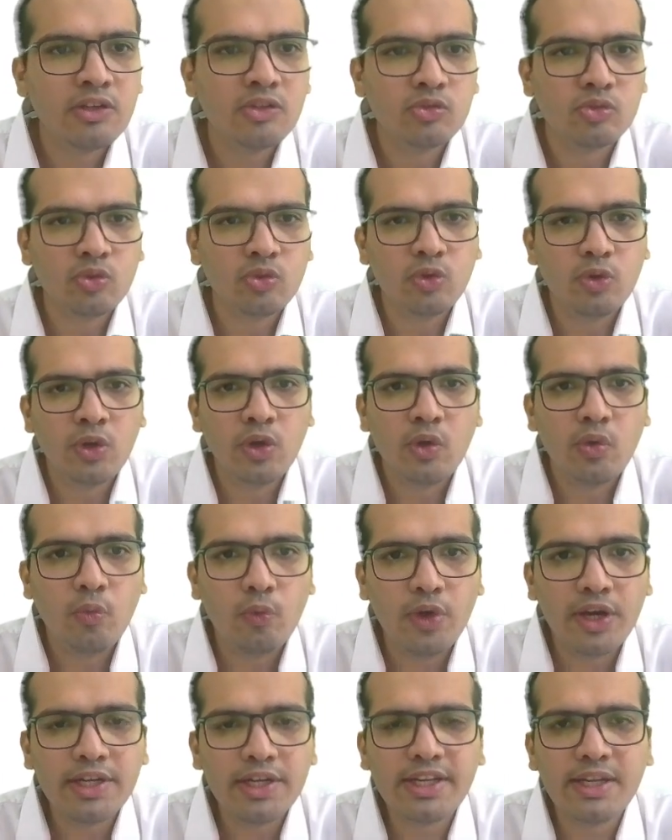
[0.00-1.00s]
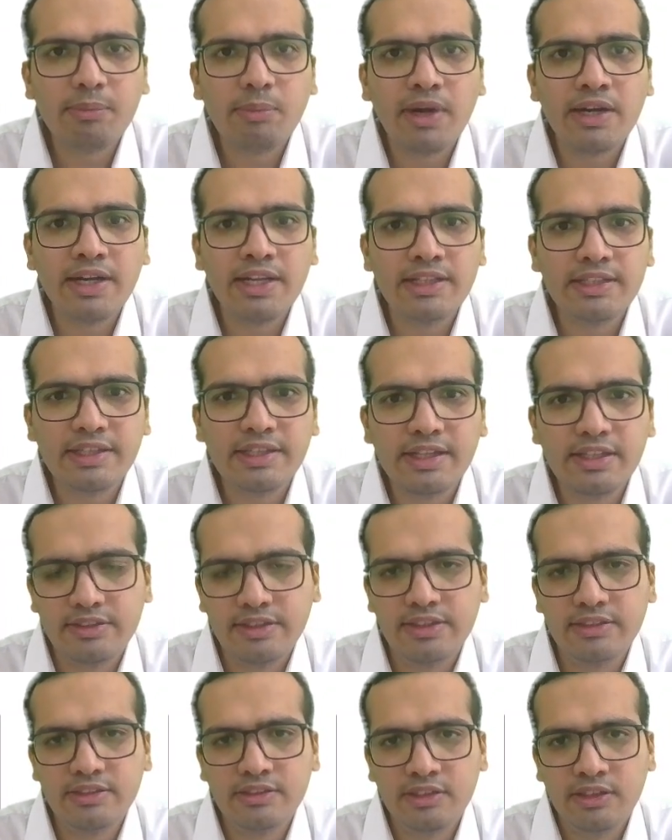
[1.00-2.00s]
So when demand
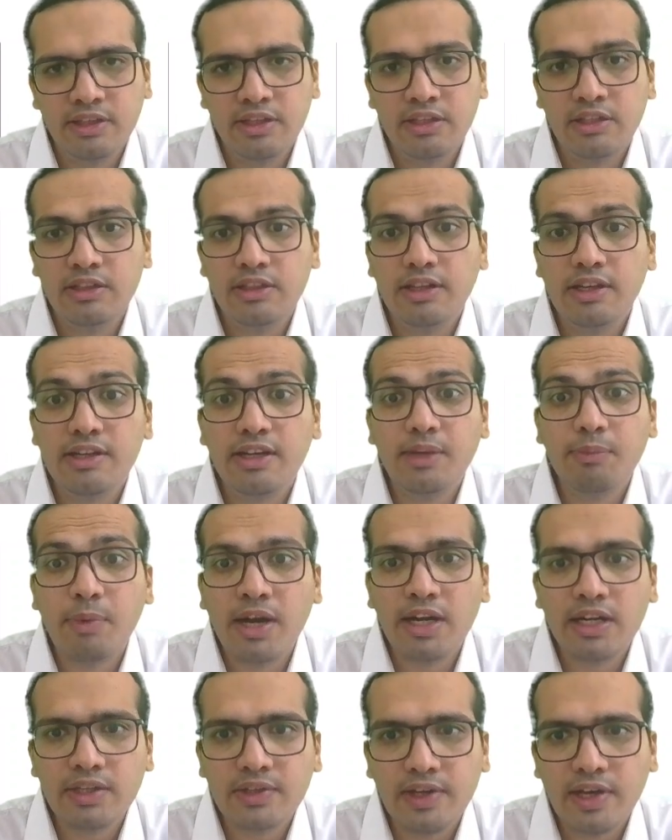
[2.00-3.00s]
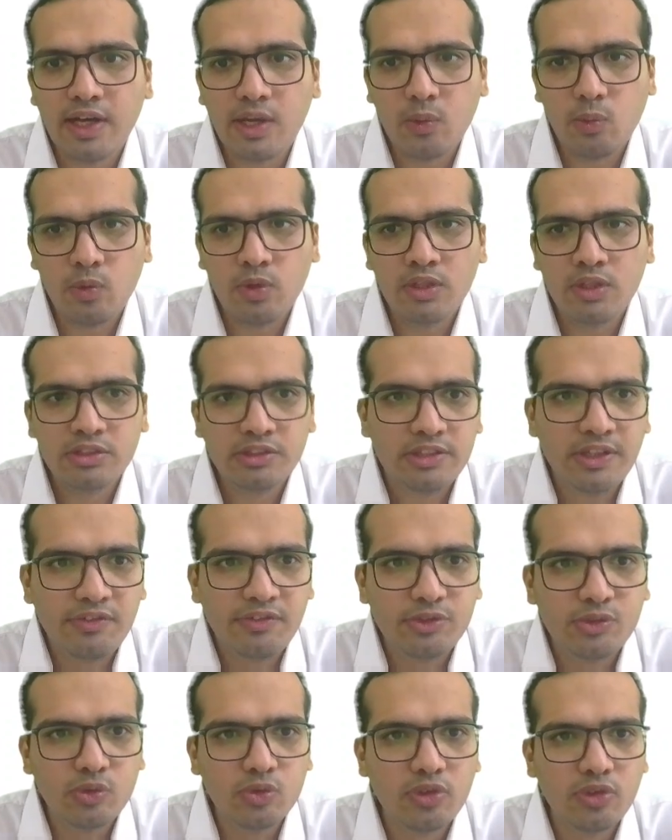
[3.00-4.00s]
increases, the demand curve
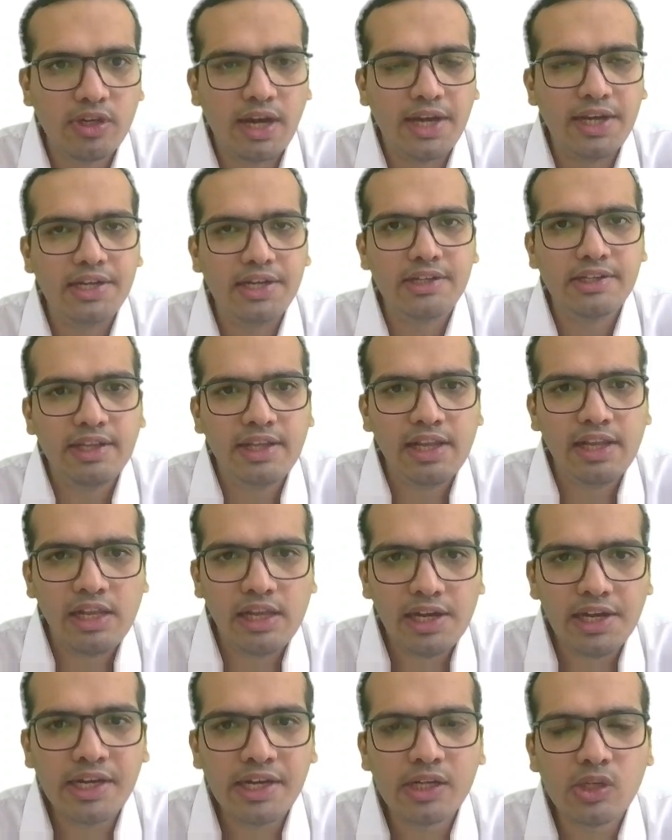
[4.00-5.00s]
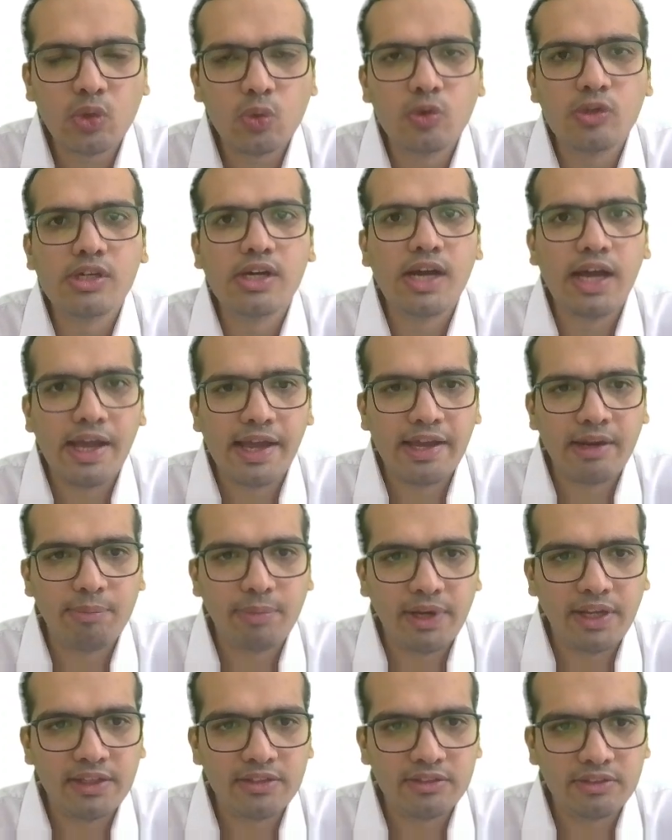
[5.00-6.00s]
shifts to the right, leading to a higher
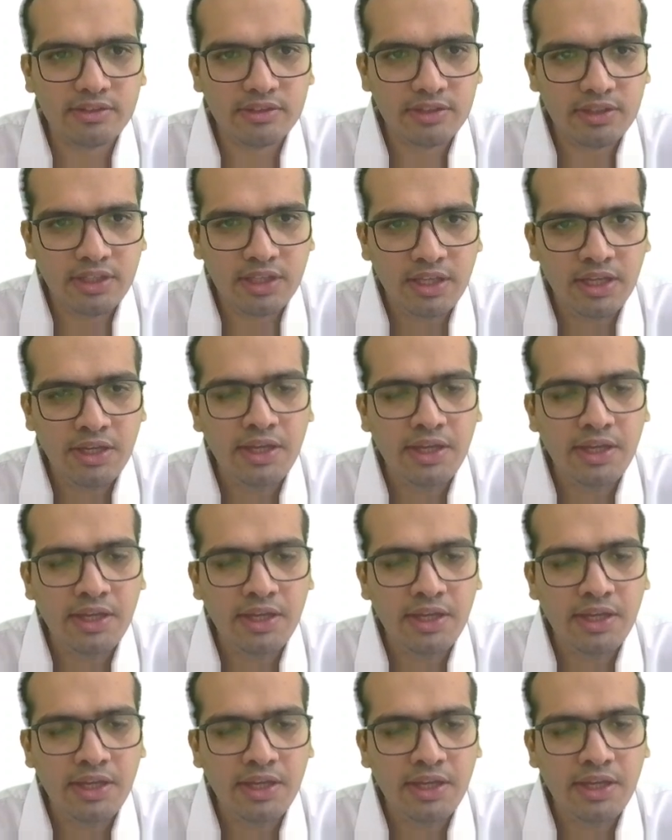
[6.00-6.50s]
price.